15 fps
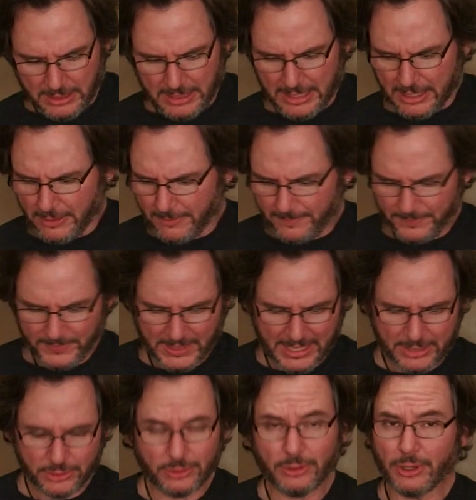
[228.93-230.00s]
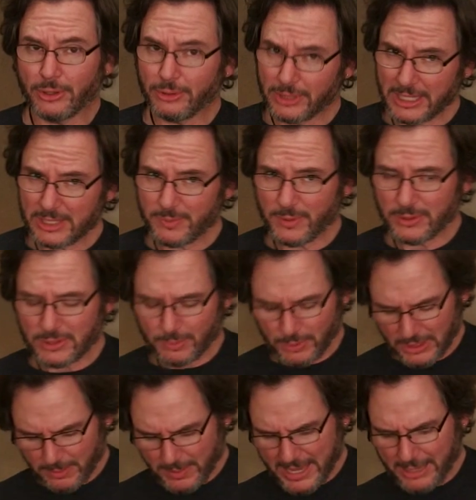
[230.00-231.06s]
Now, as you know, you're not supposed to
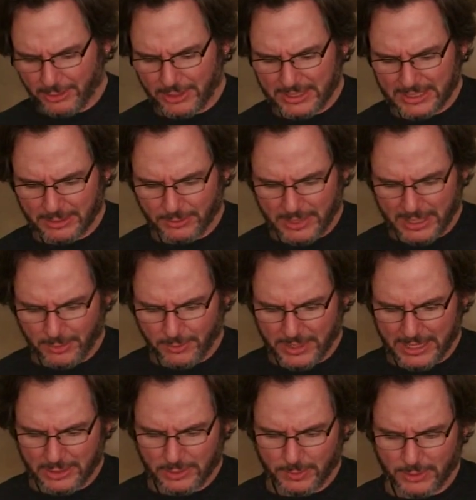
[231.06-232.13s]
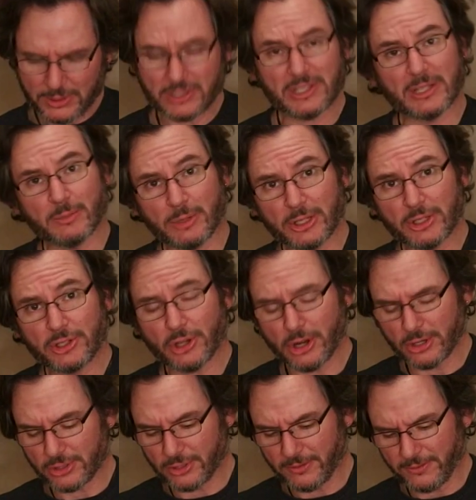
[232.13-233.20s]
put the batteries in right away. You're supposed to sit them on the
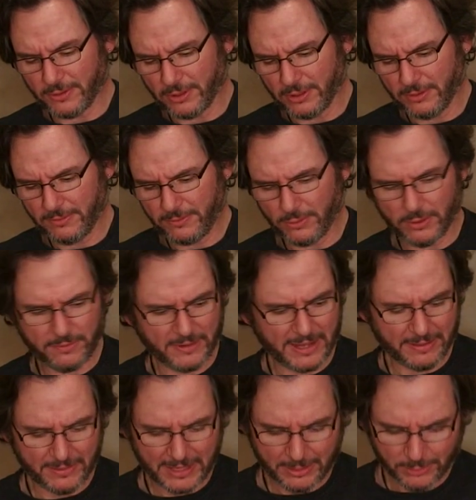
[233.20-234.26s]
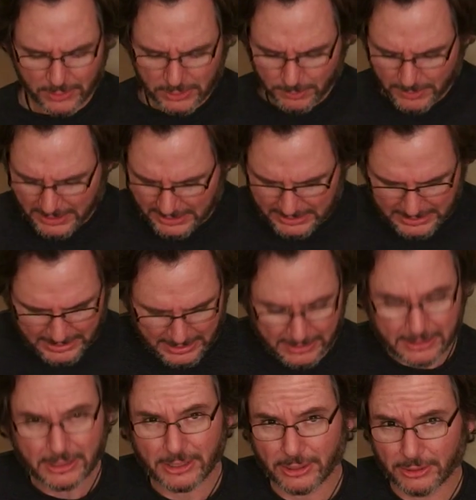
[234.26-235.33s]
charger for 4 or 5 hours, but
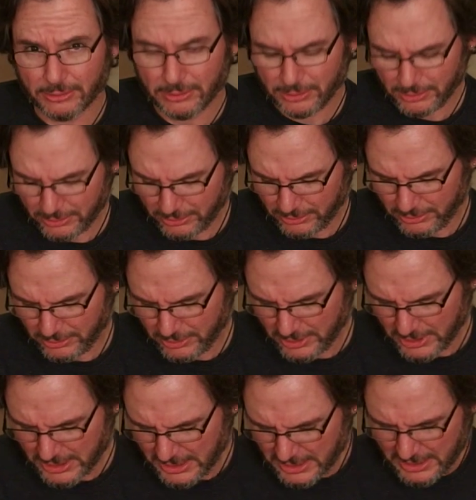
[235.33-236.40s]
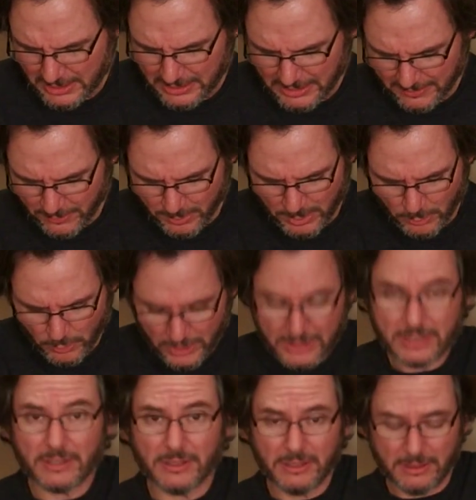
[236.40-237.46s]
you know, never been
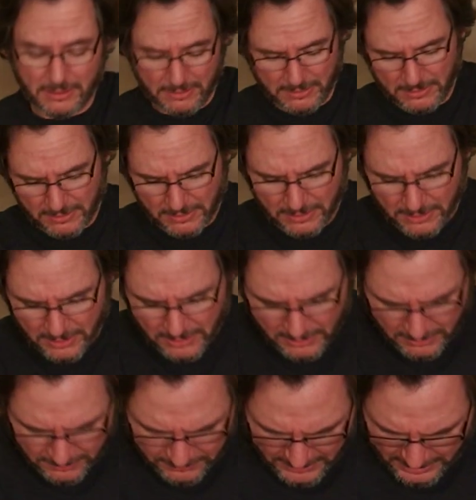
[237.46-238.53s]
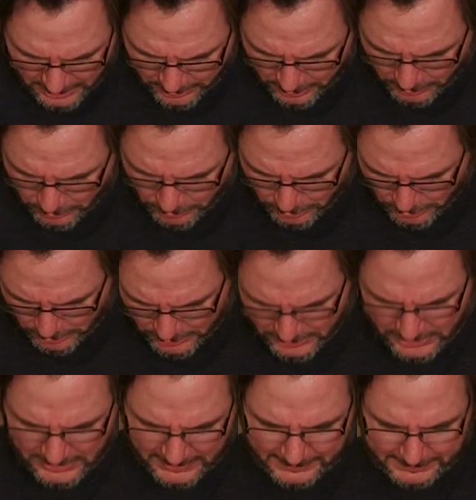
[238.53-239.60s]
one to follow the
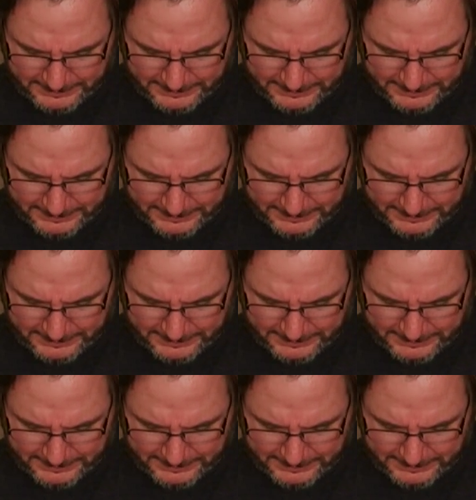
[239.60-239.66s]
rules.